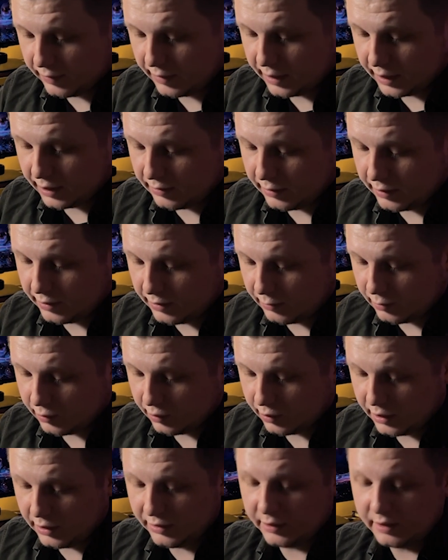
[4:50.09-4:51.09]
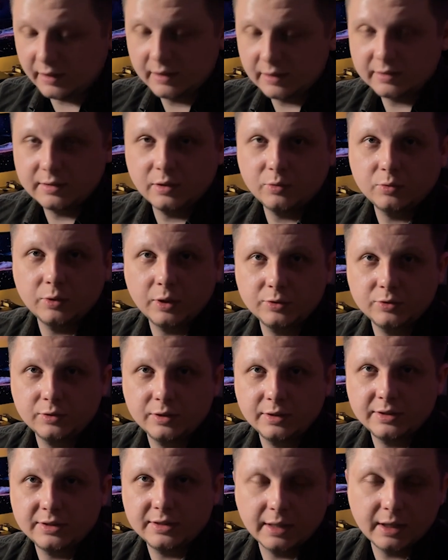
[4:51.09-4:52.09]
At this point, the
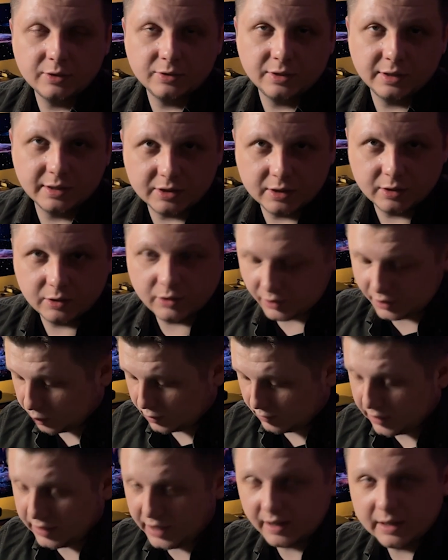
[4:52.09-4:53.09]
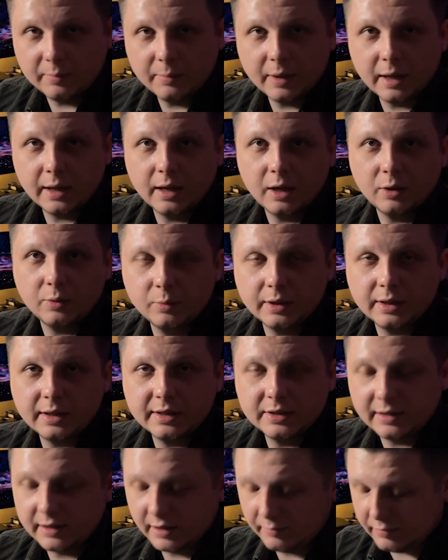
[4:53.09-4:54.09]
reference saves us a lot of time by helping
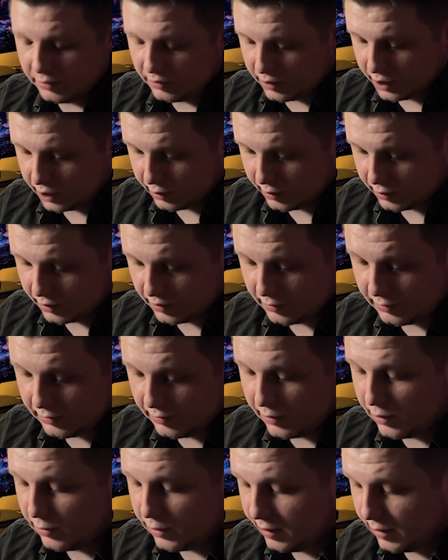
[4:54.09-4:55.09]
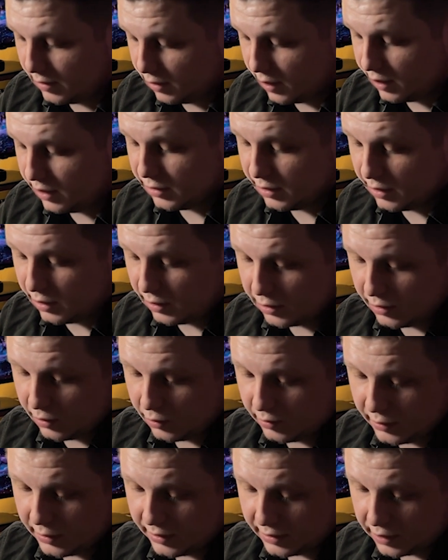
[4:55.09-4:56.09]
us keep track of various changes
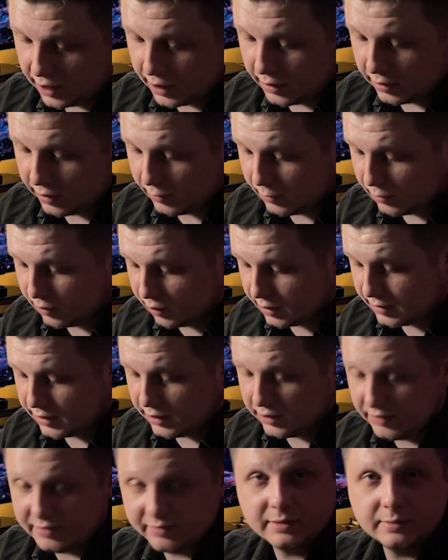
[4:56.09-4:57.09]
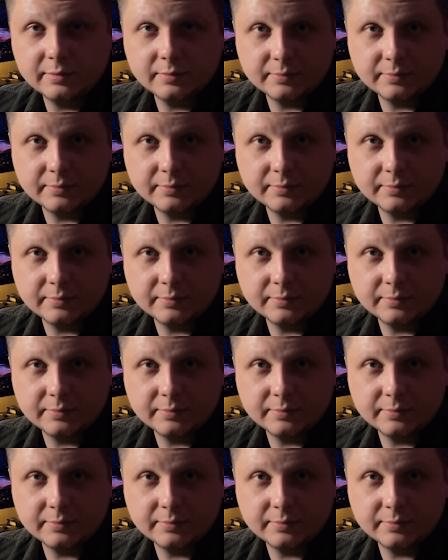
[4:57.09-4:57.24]
during the sketching process.